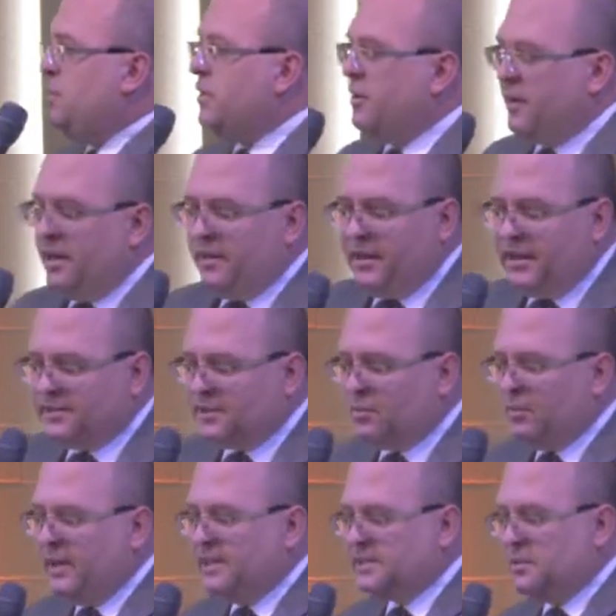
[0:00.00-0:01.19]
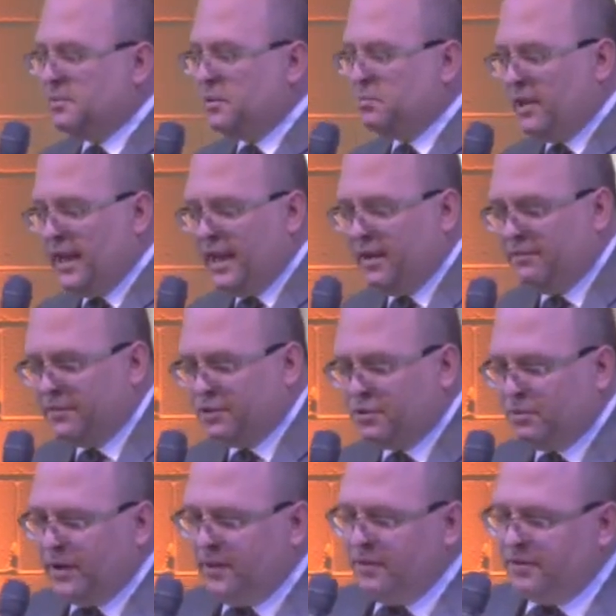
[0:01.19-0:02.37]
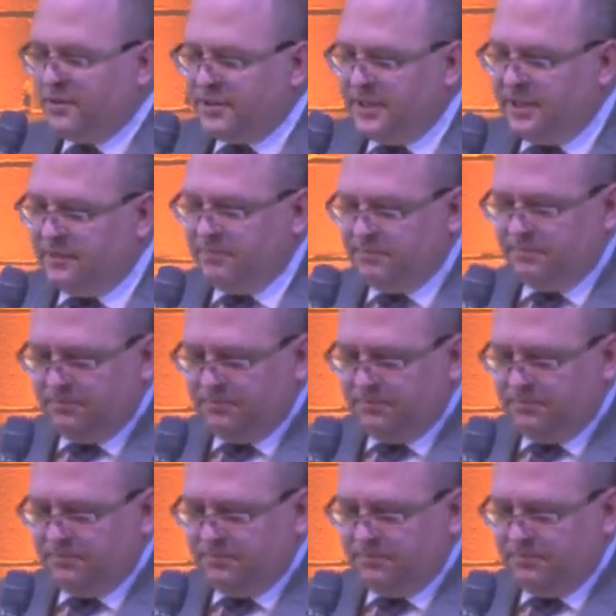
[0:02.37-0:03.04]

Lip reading: you agree that it's a reasonable plan for 2013.